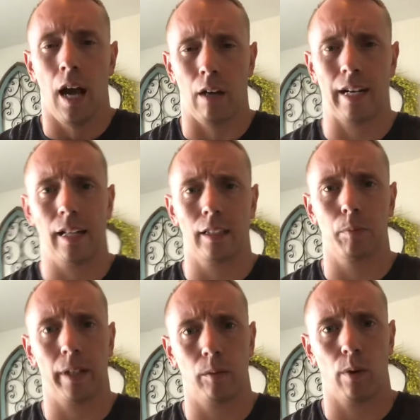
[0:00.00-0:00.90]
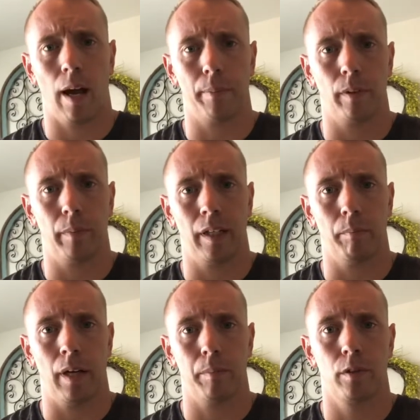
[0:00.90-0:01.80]
I'll kind of explain what happened to me at
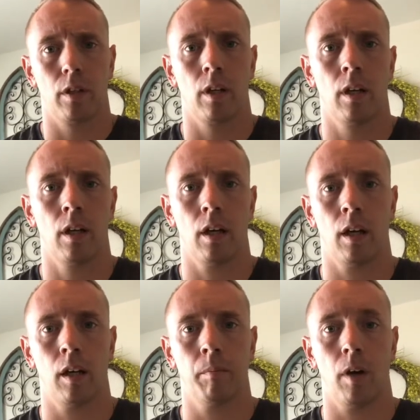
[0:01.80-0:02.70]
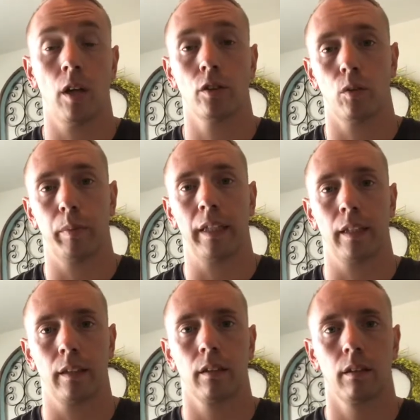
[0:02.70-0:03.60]
MEPS. Also
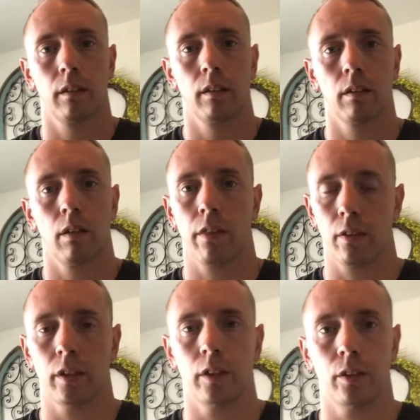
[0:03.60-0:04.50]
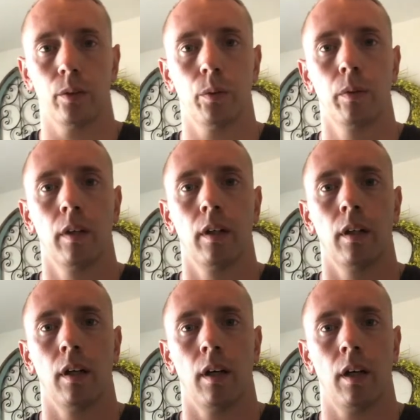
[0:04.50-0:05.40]
being 32,
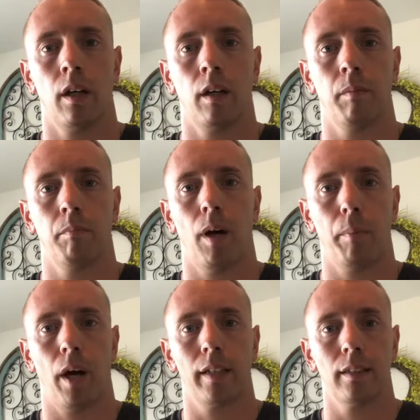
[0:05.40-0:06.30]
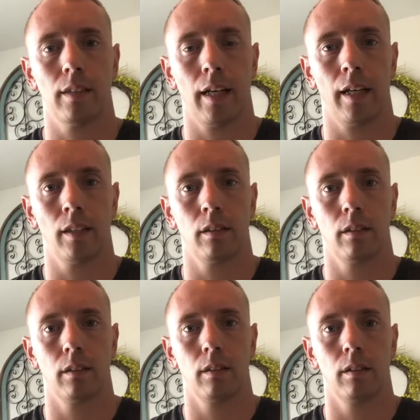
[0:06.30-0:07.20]
my body's had
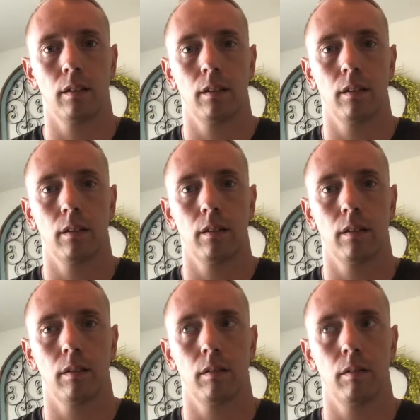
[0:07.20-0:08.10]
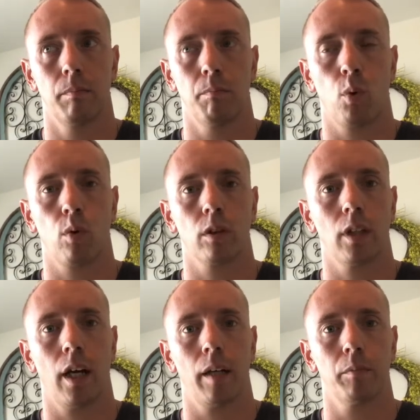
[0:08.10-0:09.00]
more
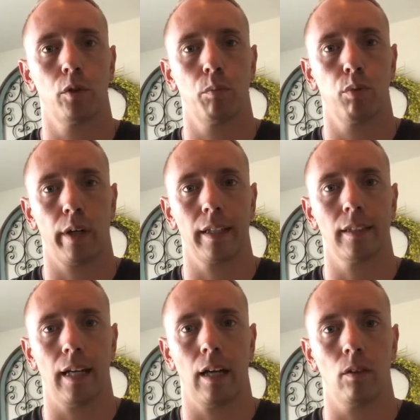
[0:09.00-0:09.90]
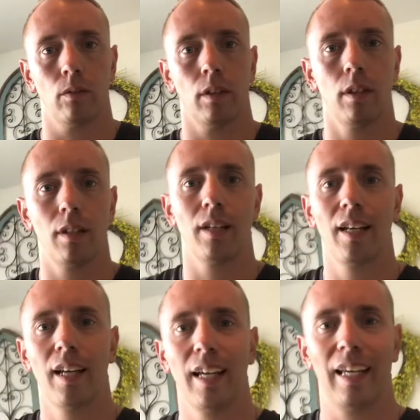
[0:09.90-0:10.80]
time to break down
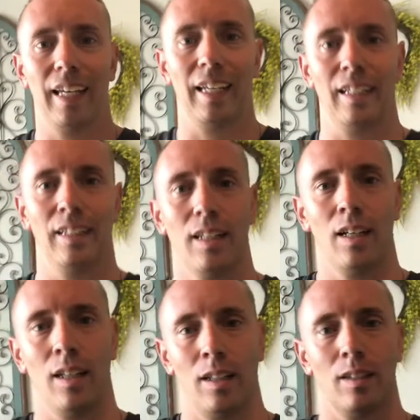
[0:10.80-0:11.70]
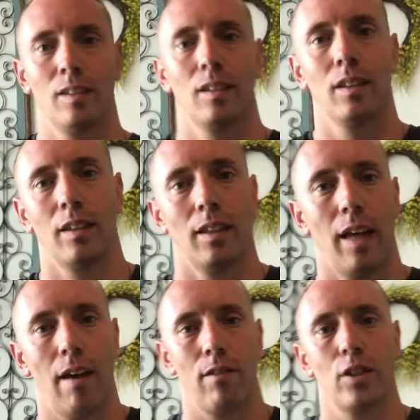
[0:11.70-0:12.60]
and
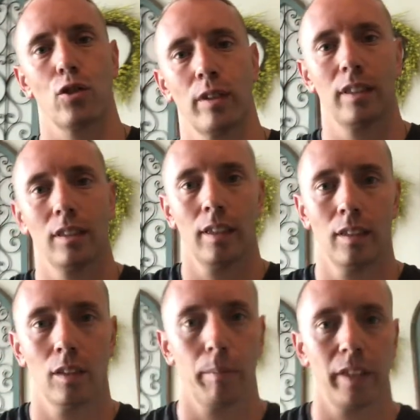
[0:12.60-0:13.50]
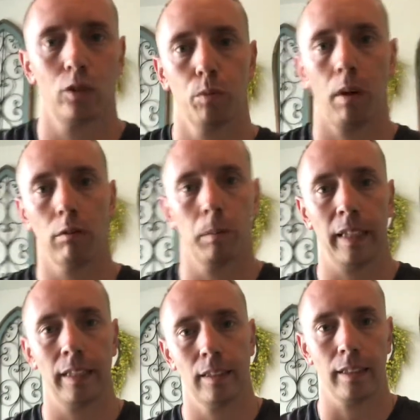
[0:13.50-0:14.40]
have injuries than somebody who's
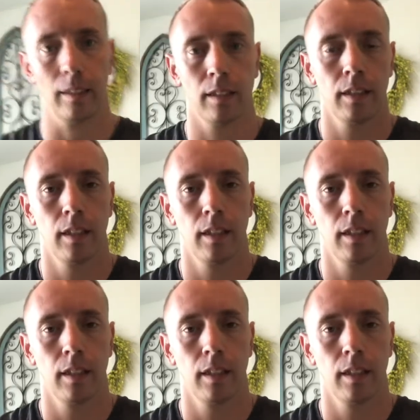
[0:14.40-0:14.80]
probably 18.